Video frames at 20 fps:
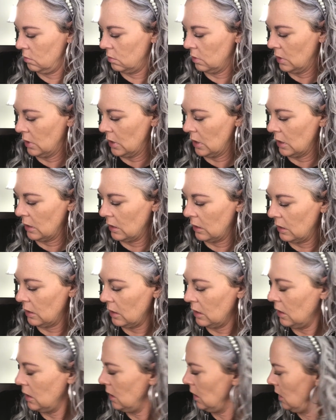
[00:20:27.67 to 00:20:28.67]
And I
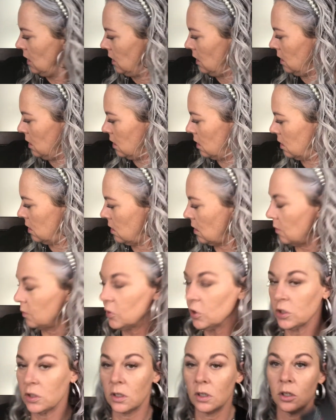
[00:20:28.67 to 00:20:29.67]
think I'm
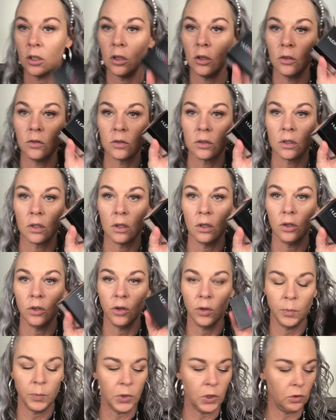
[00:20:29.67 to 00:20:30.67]
just going to use the
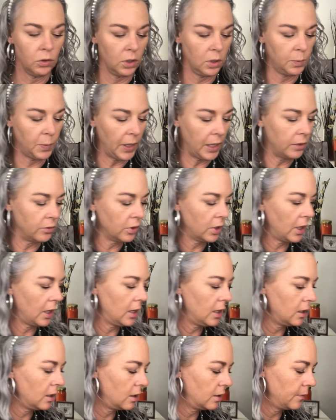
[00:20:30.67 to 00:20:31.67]
Huda Beauty Pound
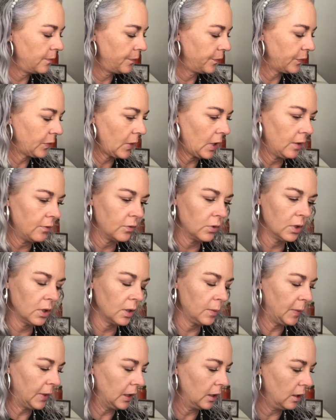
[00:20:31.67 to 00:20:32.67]
Cake. I've really
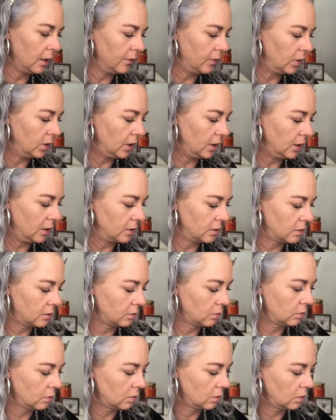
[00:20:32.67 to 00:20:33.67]
been loving this.
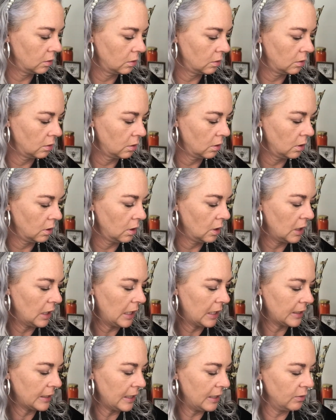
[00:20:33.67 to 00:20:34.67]

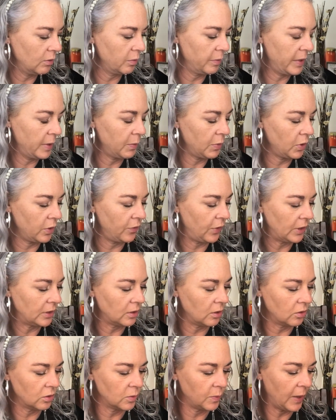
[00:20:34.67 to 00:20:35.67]
Can't remember if I
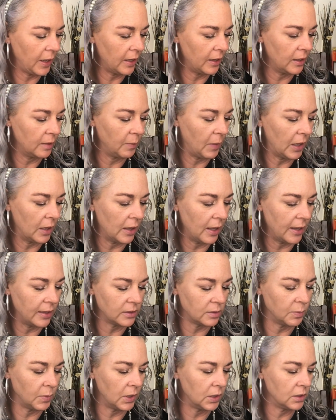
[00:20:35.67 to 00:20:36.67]
talked about it in my last
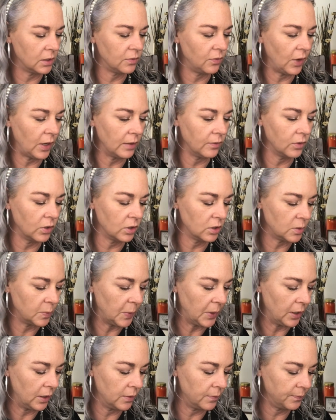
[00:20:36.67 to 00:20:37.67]
month's favorites,
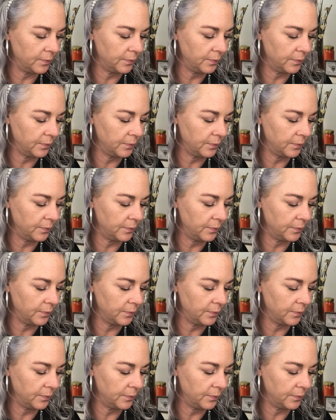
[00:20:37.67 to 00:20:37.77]
but